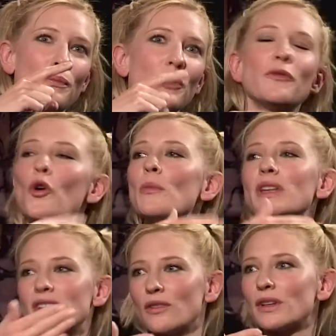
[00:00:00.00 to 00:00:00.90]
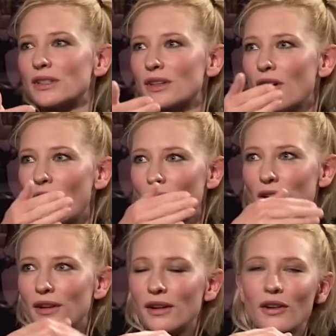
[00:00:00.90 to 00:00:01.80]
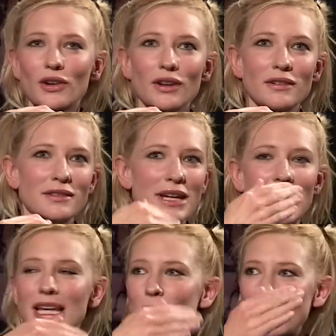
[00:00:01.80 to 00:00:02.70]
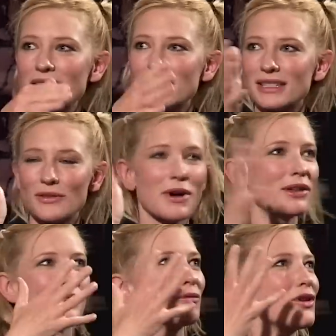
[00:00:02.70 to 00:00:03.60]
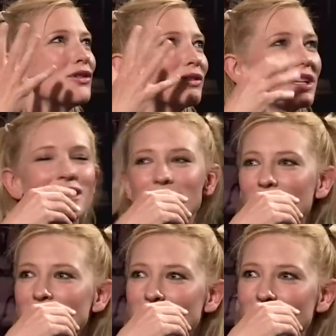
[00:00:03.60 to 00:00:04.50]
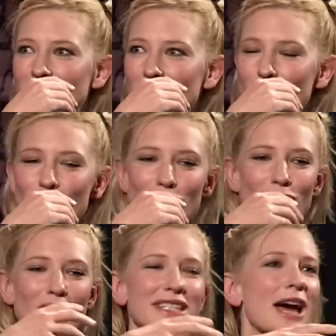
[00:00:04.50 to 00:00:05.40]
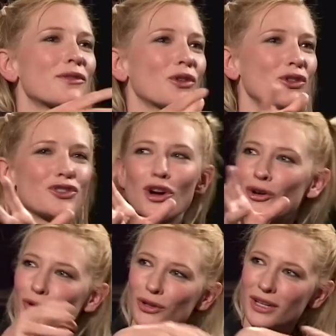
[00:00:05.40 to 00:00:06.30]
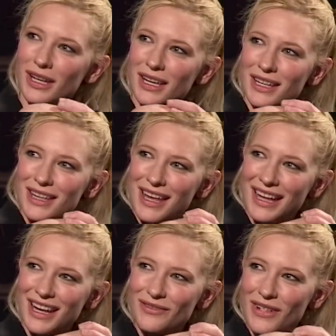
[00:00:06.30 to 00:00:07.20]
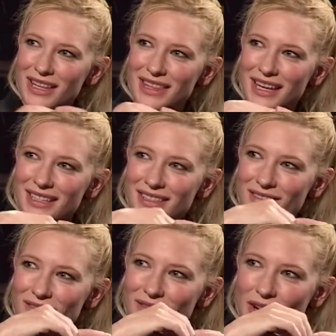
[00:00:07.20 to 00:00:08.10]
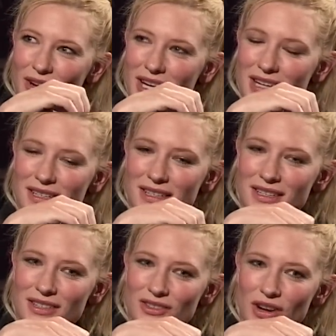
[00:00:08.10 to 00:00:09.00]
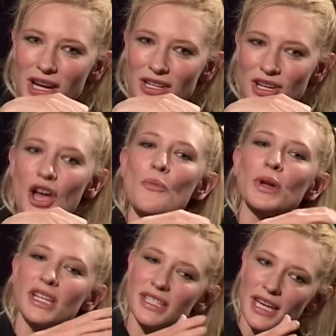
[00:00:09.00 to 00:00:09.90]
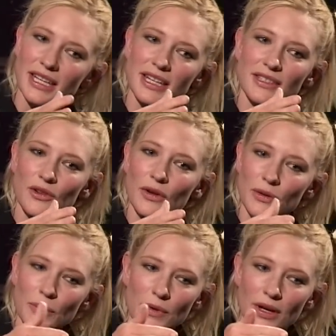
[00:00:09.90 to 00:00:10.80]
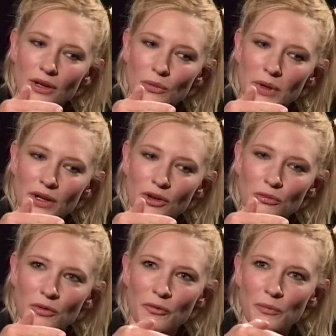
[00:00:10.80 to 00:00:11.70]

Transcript: performance of it on a on a daily basis around the world. It's it's so it's out of your control, and I find that very strange. But it's it is you're you're with a group of